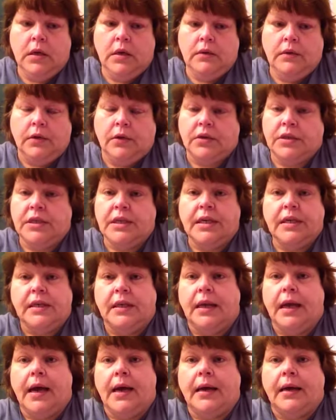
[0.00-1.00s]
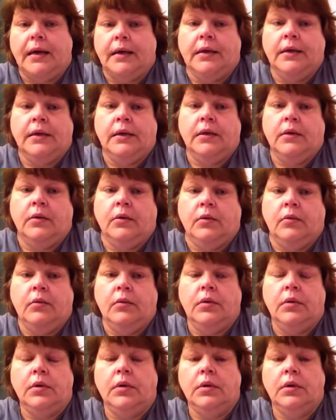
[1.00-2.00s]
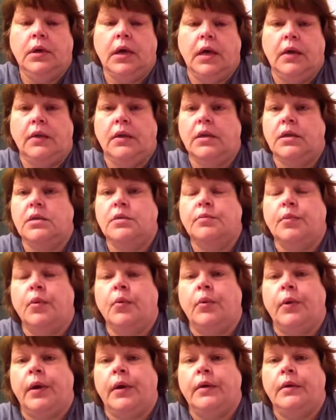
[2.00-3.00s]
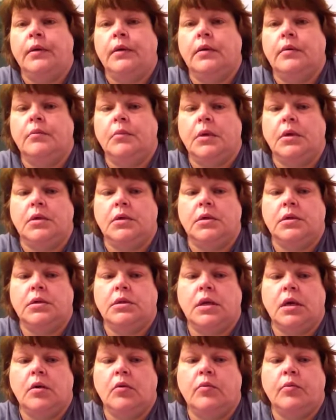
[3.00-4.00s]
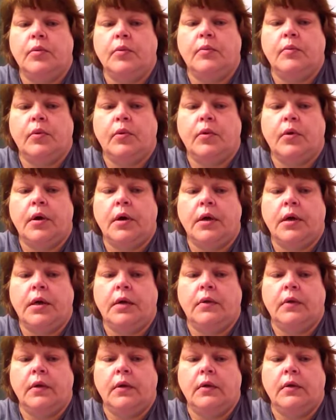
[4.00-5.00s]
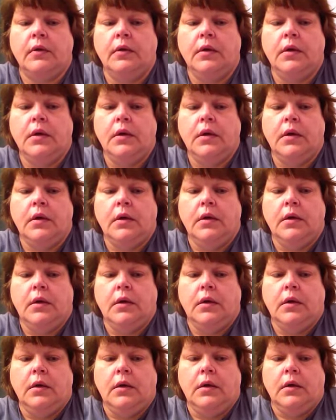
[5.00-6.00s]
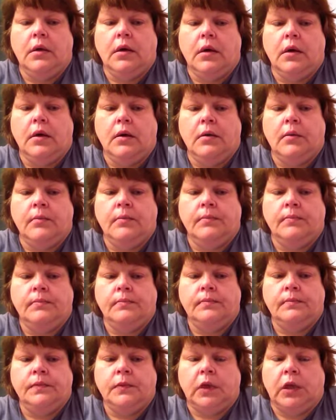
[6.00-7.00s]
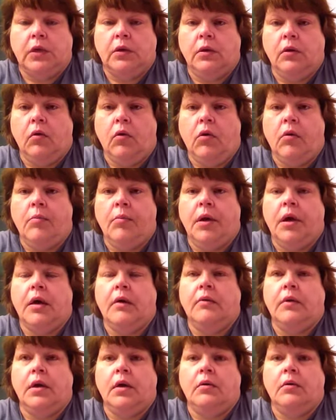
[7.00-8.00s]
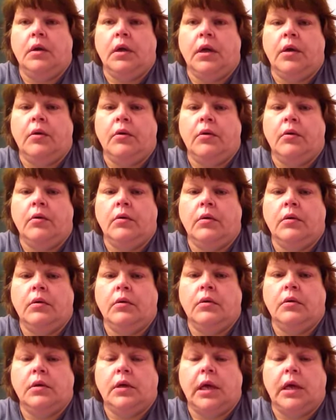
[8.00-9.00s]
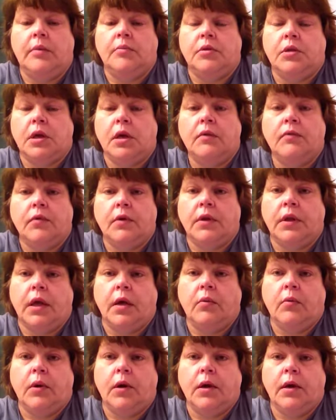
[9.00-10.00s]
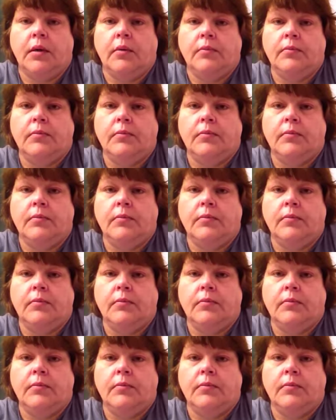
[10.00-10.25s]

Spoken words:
there's nothing I can do at this point but just hope and pray that the good Lord above don't let her keep suffering that way.